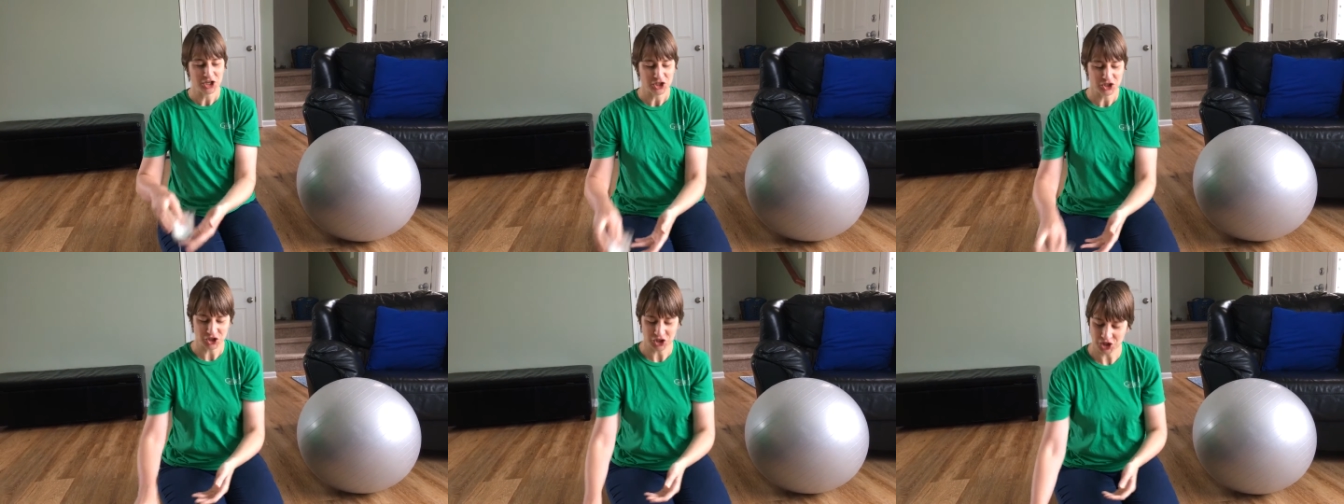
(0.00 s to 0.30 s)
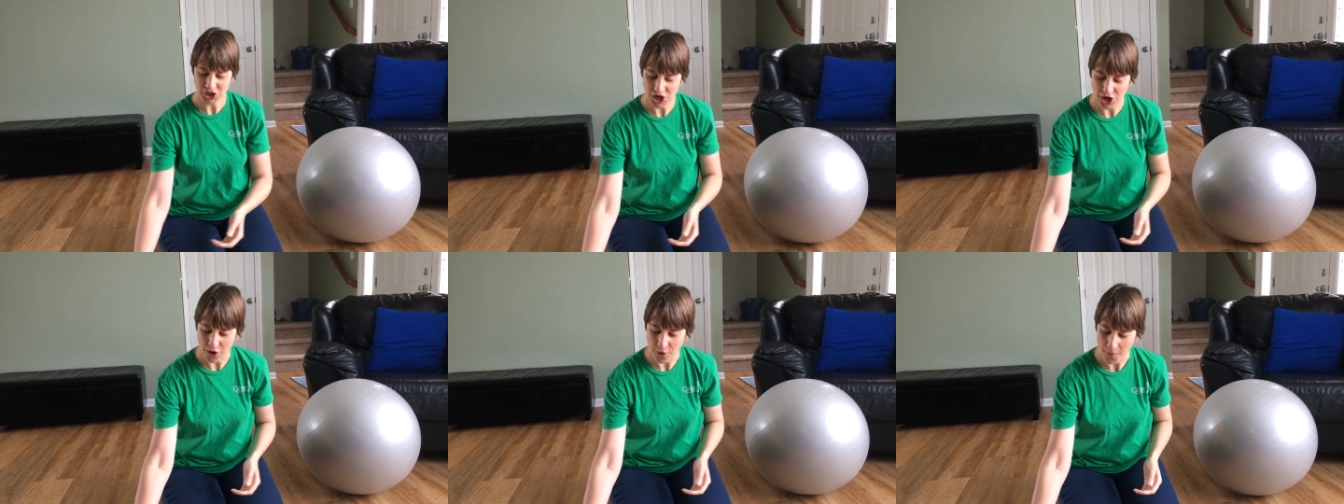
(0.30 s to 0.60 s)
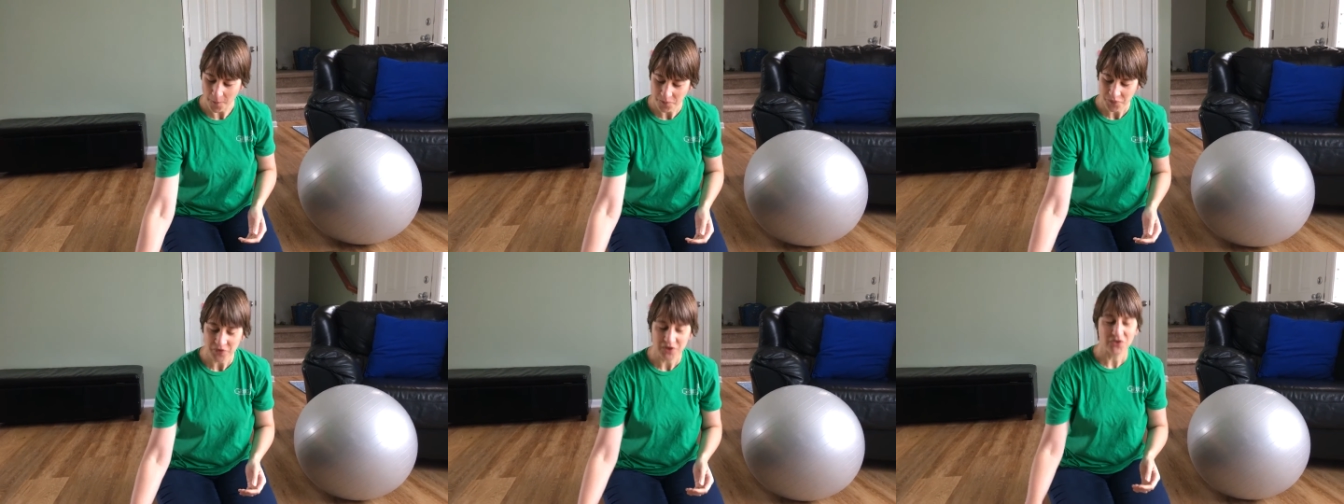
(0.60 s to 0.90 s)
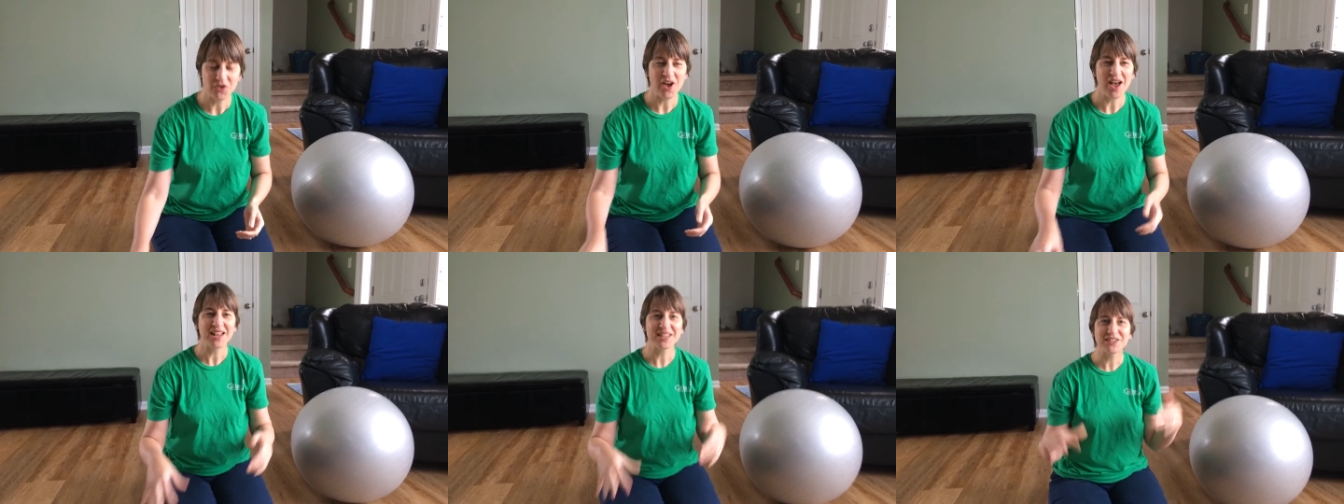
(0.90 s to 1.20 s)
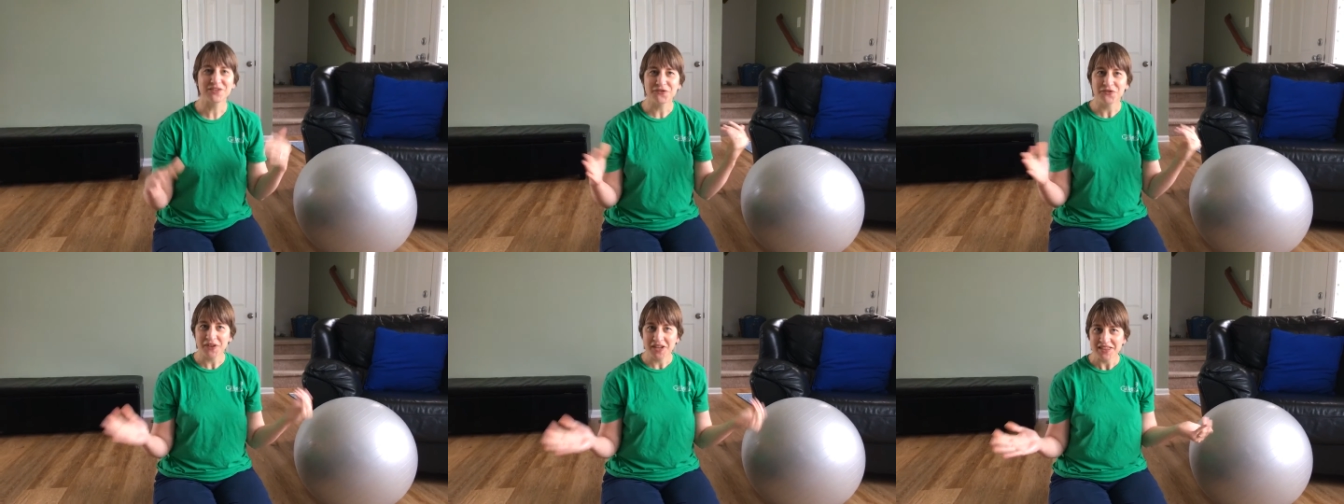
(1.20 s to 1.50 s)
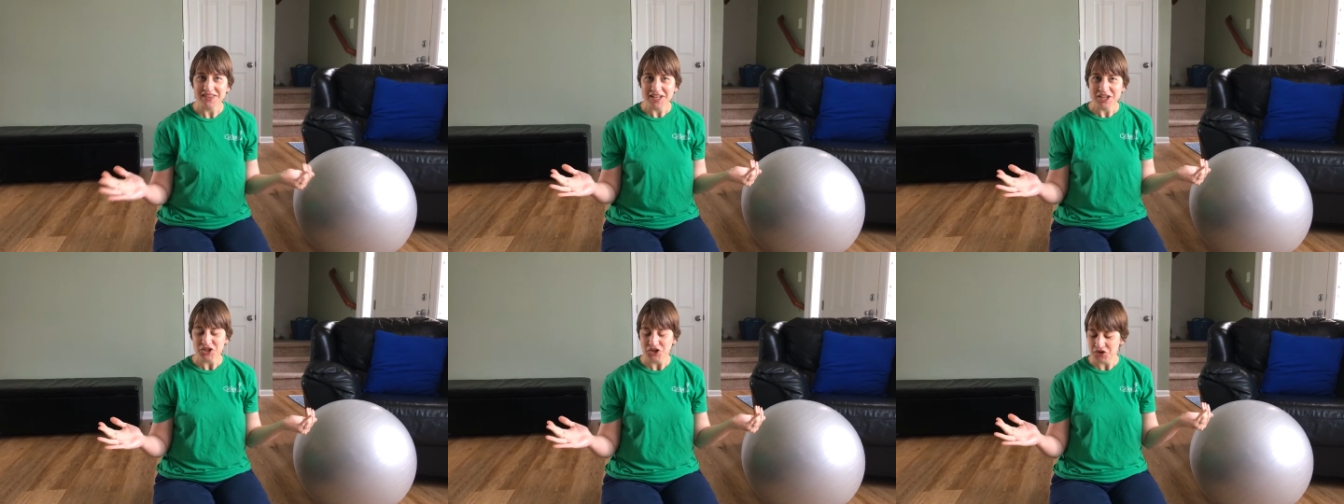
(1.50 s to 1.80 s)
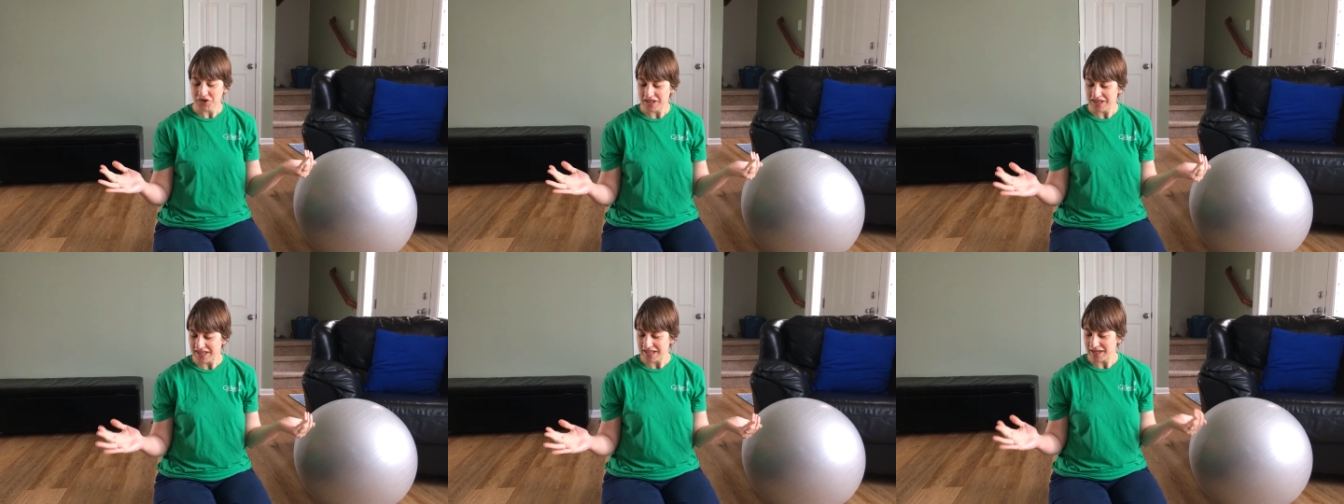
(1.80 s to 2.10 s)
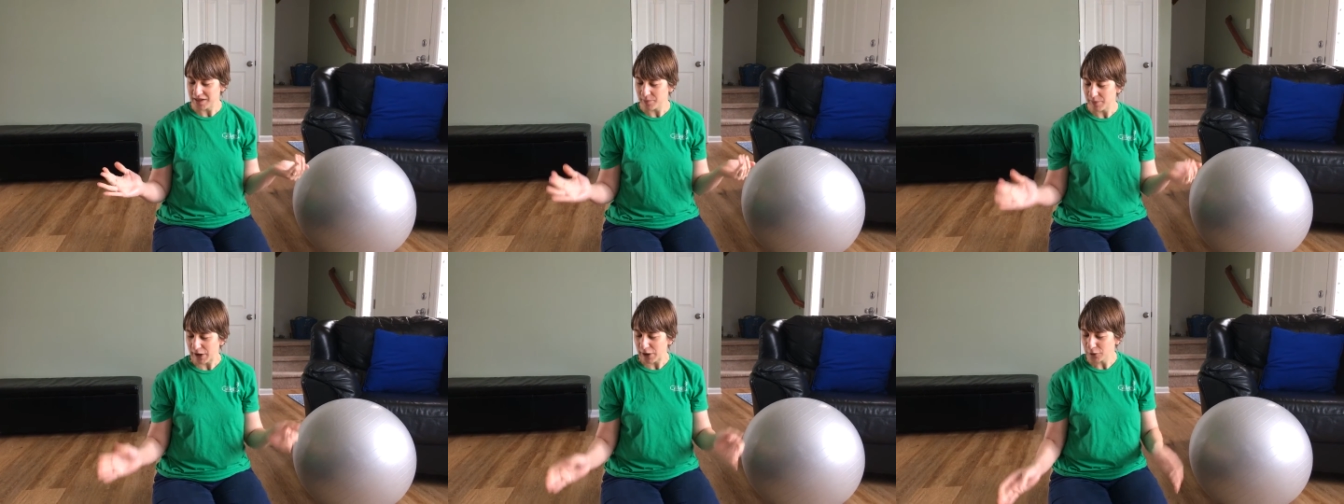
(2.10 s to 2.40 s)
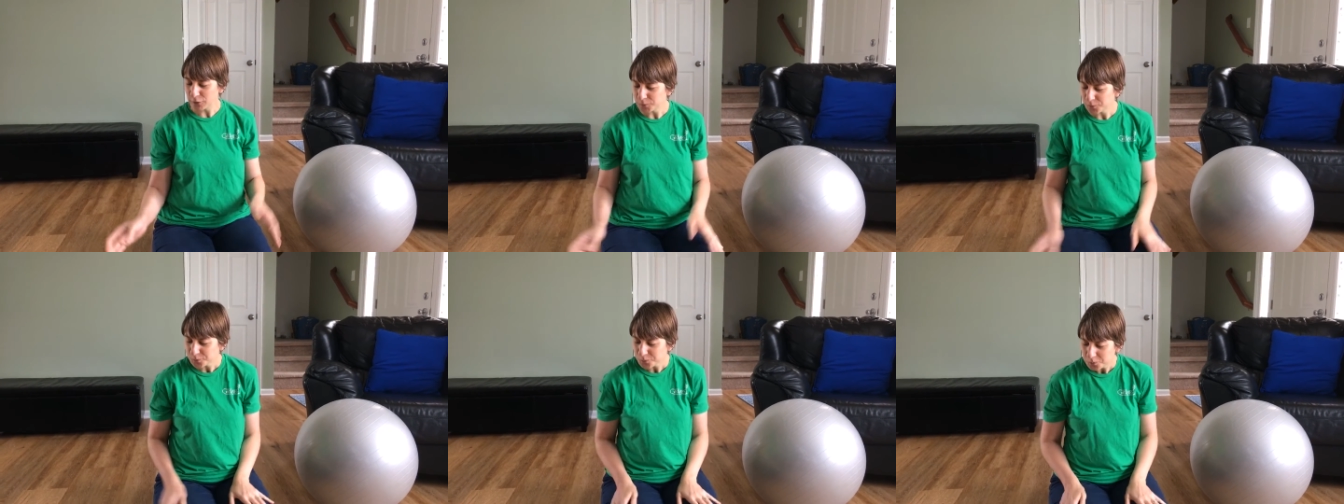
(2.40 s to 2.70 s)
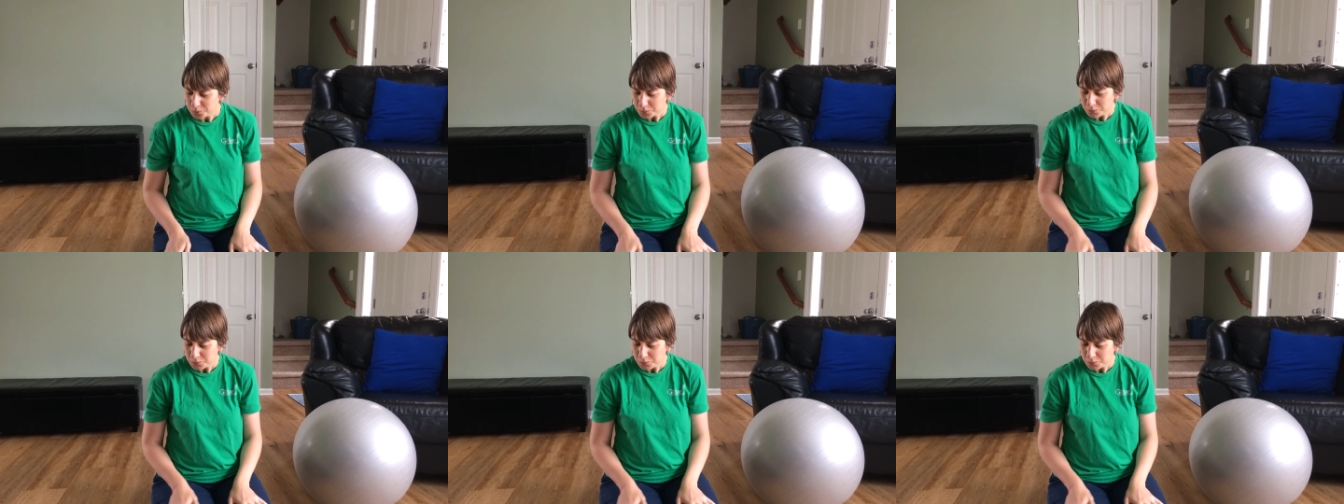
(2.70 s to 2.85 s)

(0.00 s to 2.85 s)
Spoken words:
So lots of fun things you can think about